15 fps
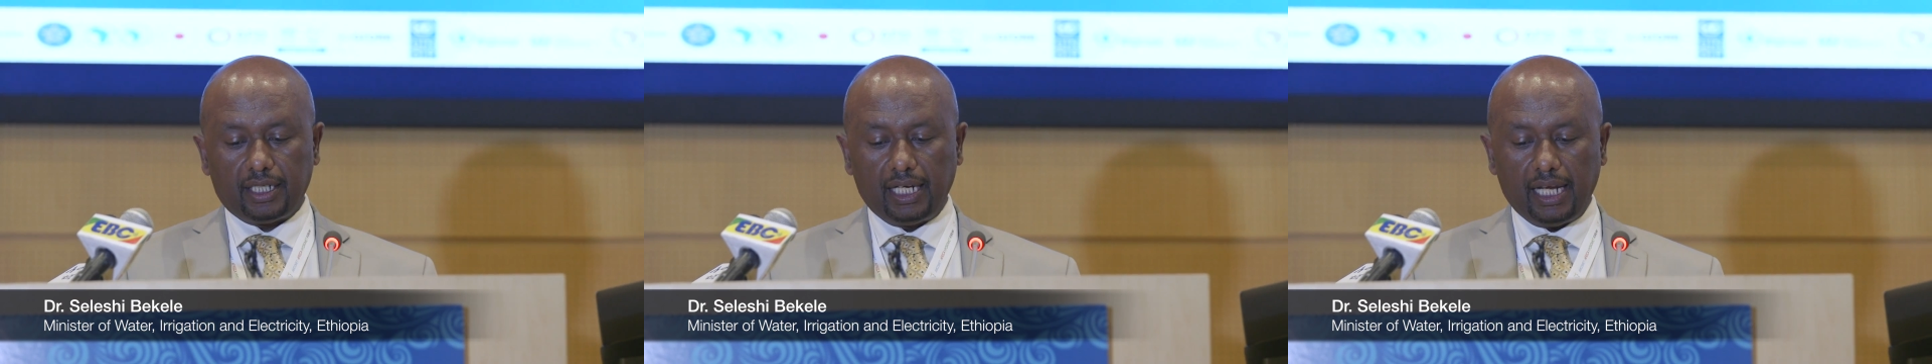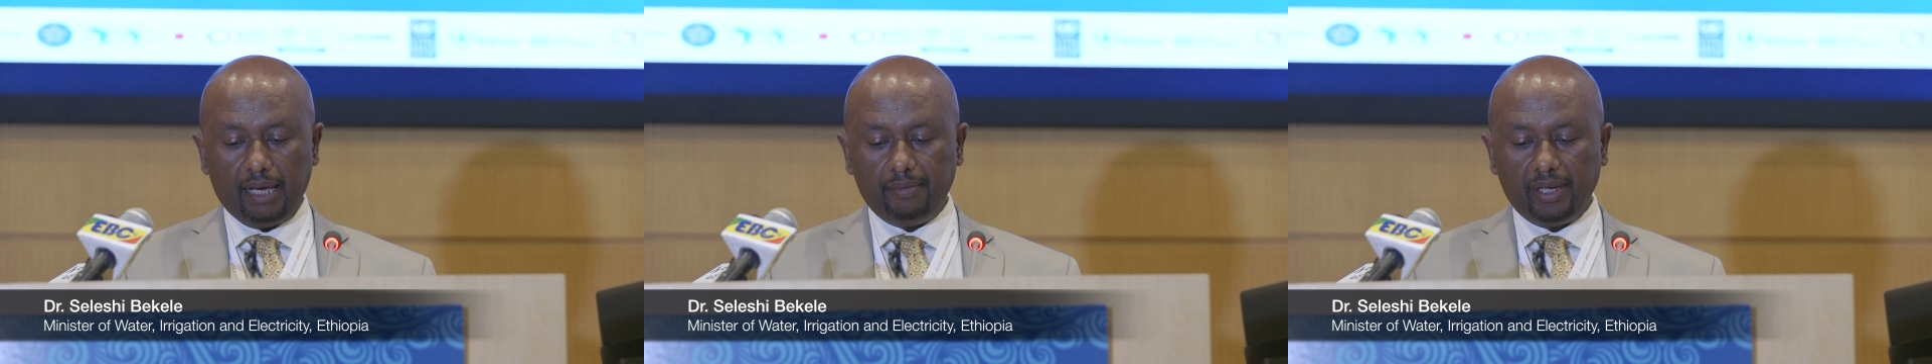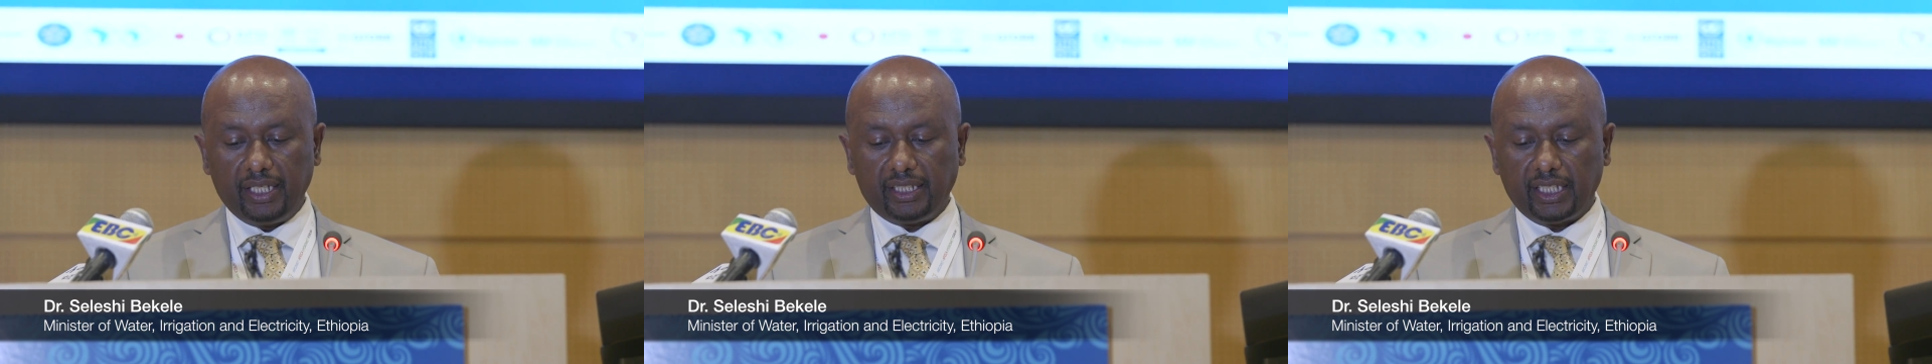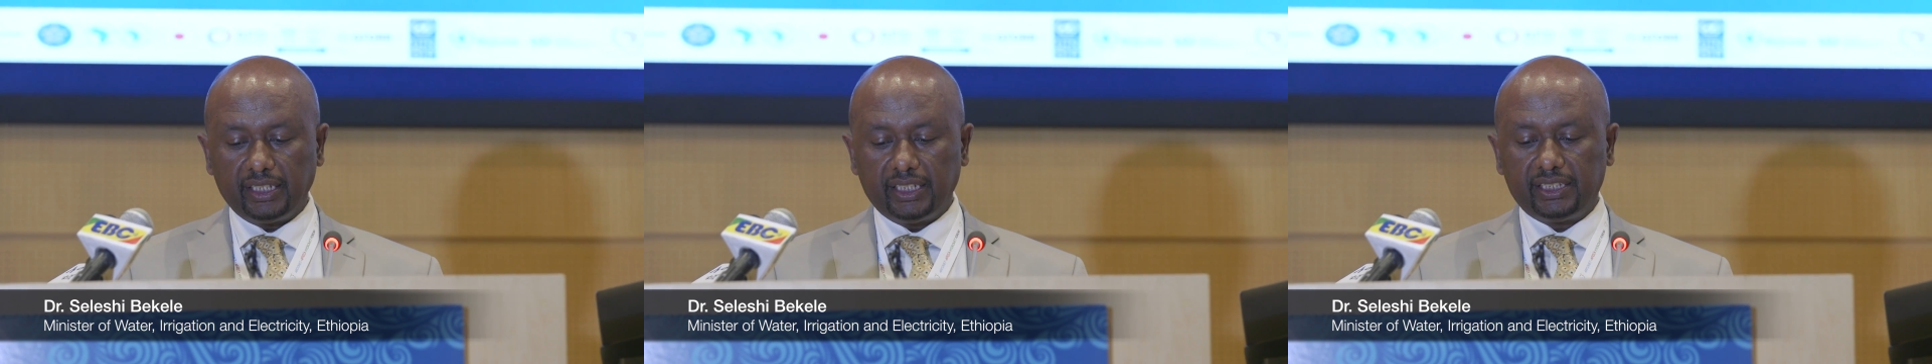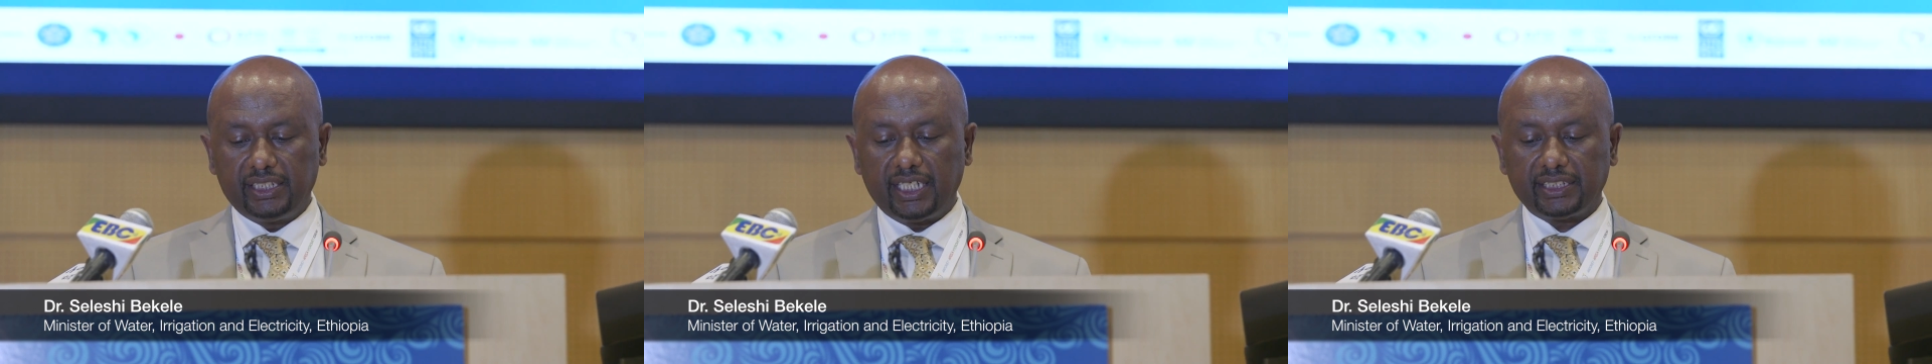climate
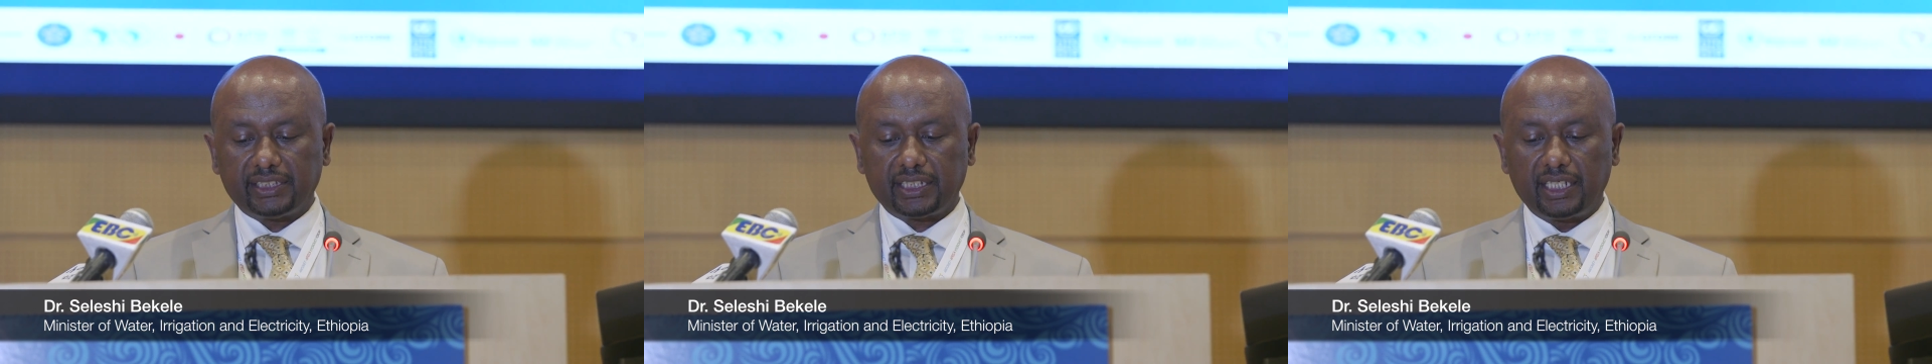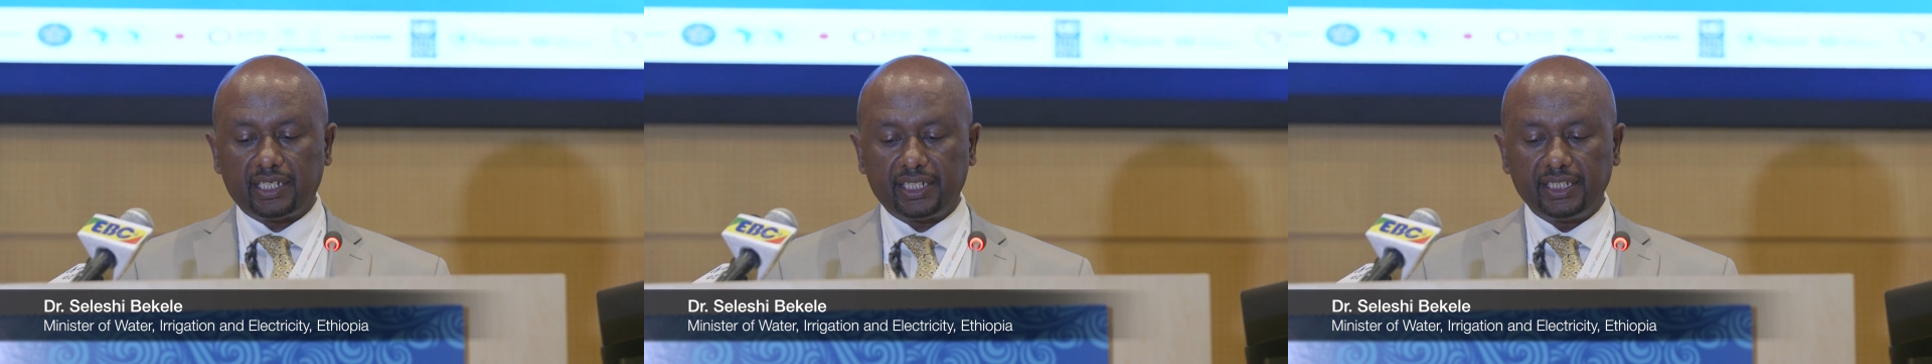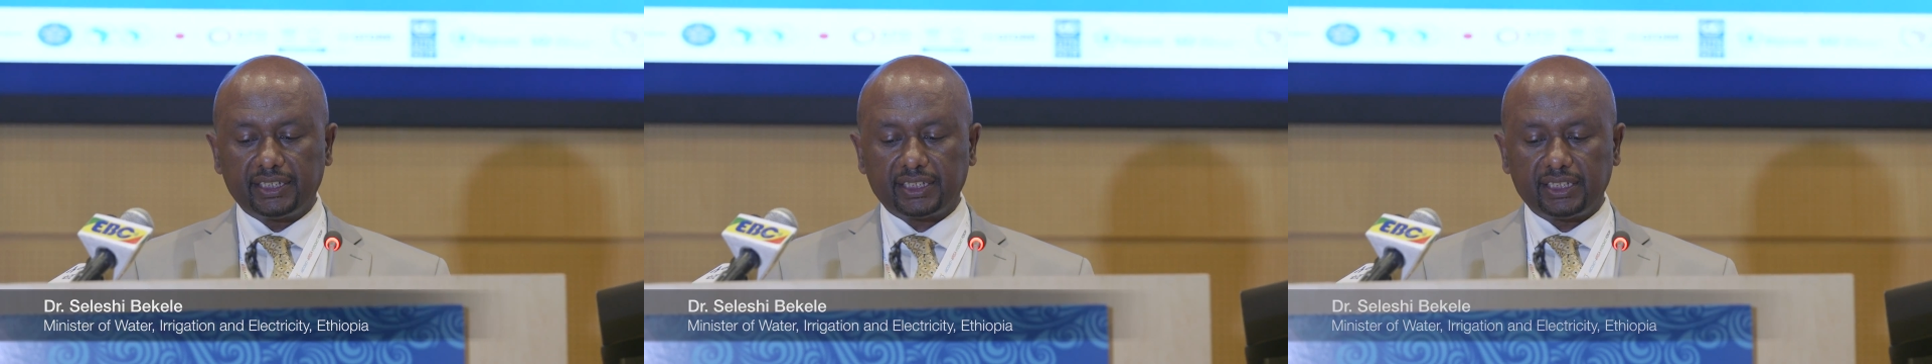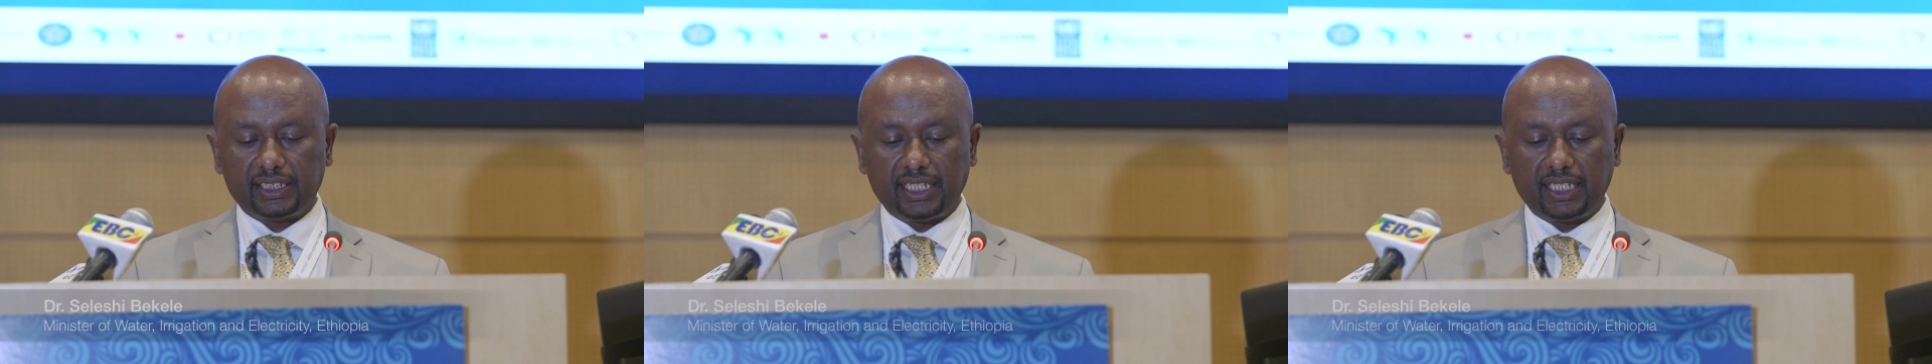and disaster risks